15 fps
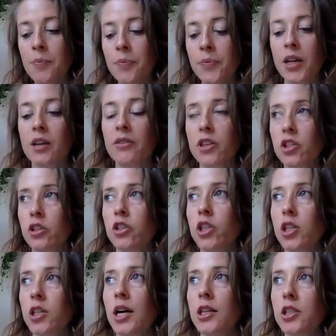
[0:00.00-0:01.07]
And eventually
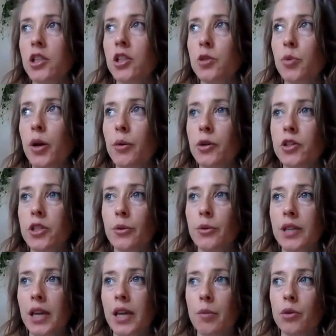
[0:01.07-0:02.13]
she got to this point where she was
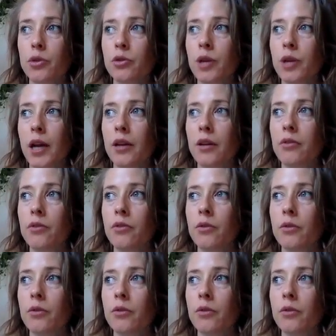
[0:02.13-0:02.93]
able to kind of,